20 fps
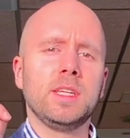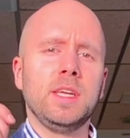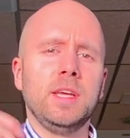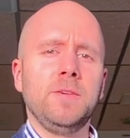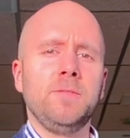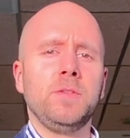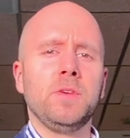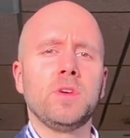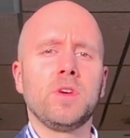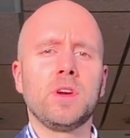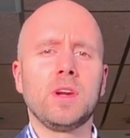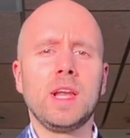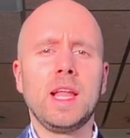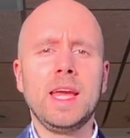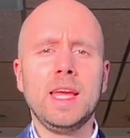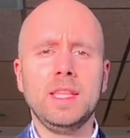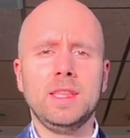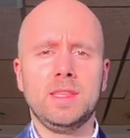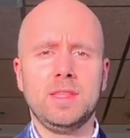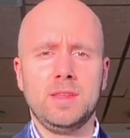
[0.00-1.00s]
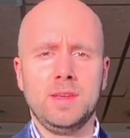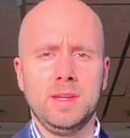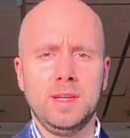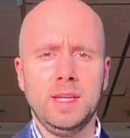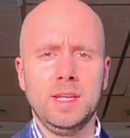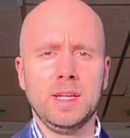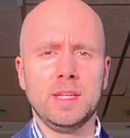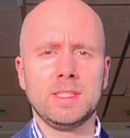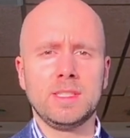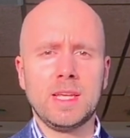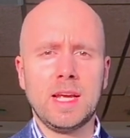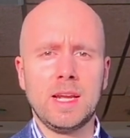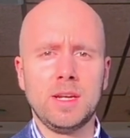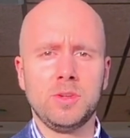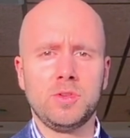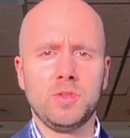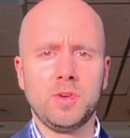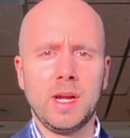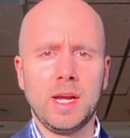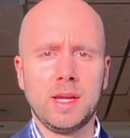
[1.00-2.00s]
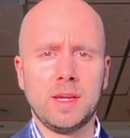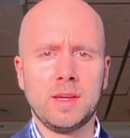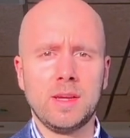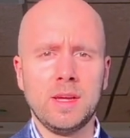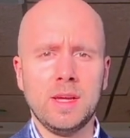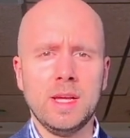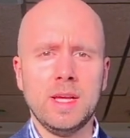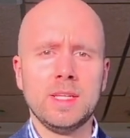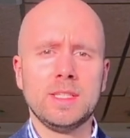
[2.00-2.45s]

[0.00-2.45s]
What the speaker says: if you're late in a sand track,